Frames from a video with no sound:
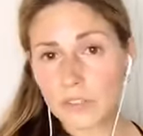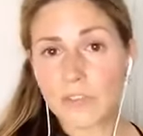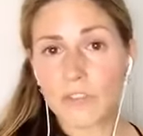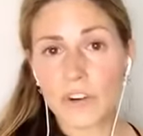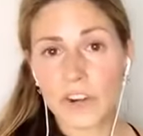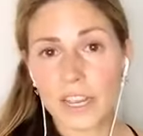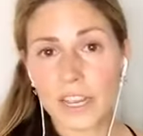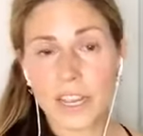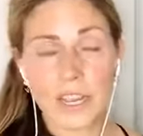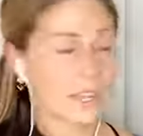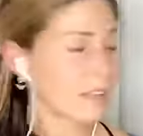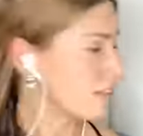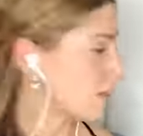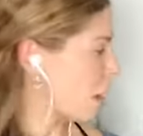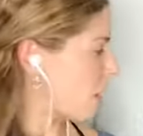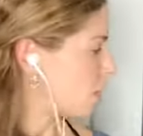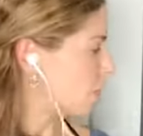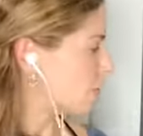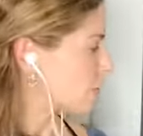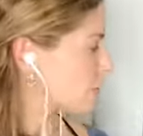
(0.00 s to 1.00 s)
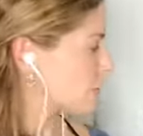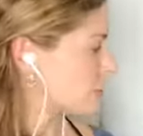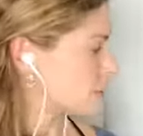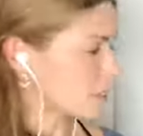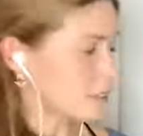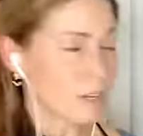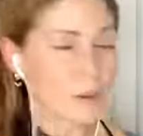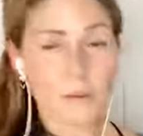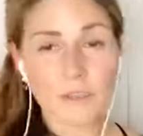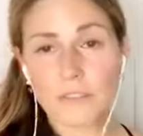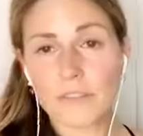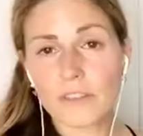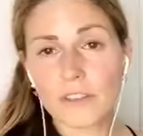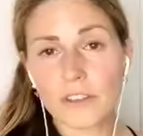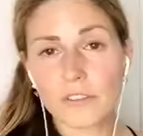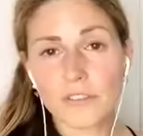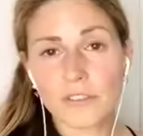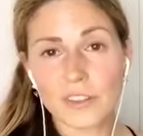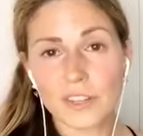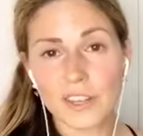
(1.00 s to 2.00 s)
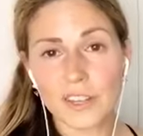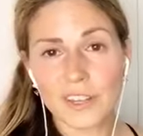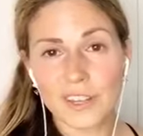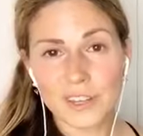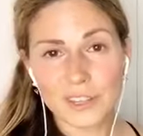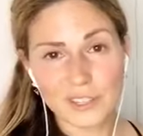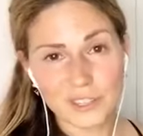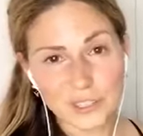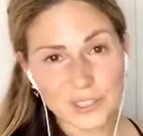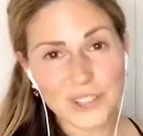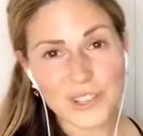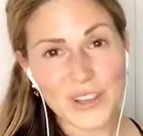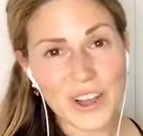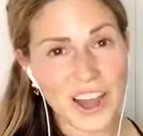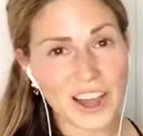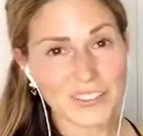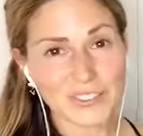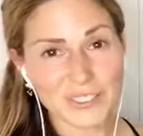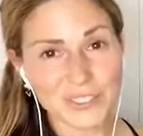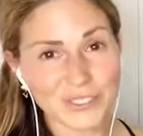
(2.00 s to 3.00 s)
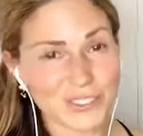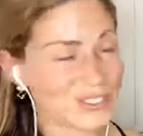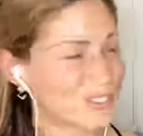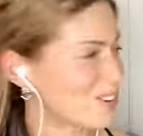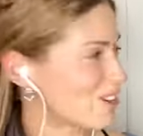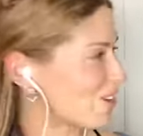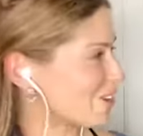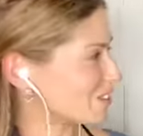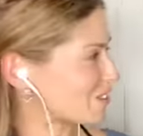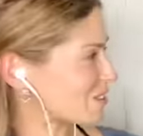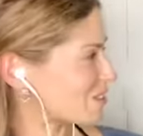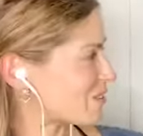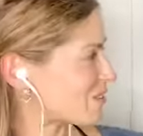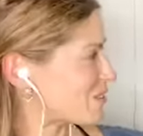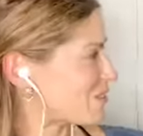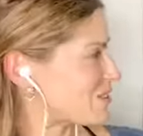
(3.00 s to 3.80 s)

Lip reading: $48,750, you still have to deduct